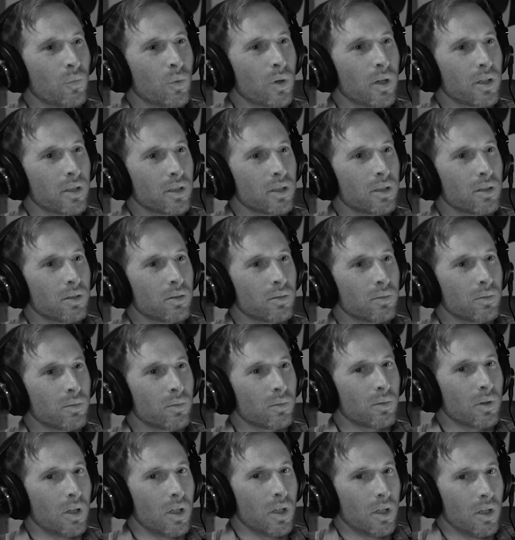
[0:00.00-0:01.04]
what
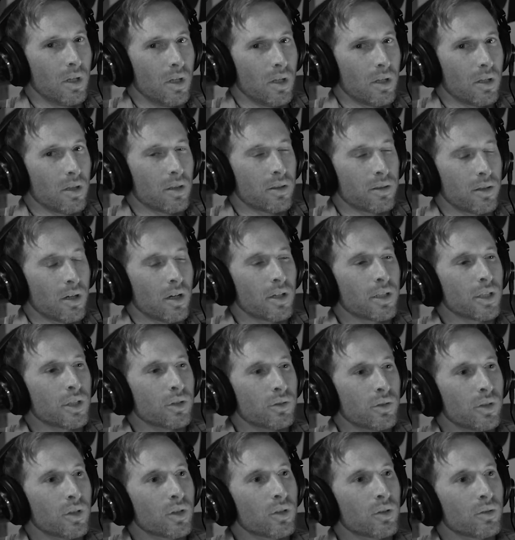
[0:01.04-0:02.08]
you thought you
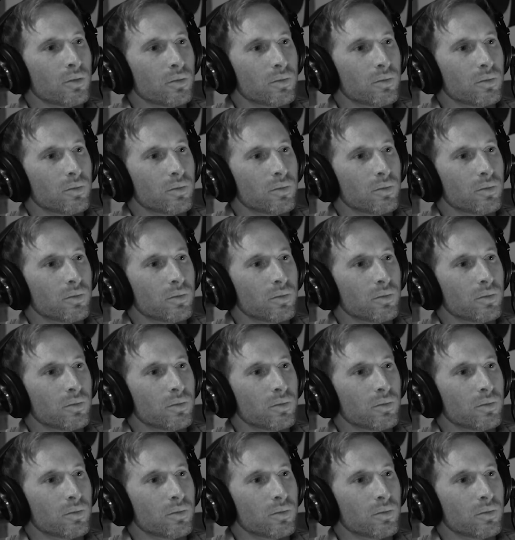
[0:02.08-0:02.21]
knew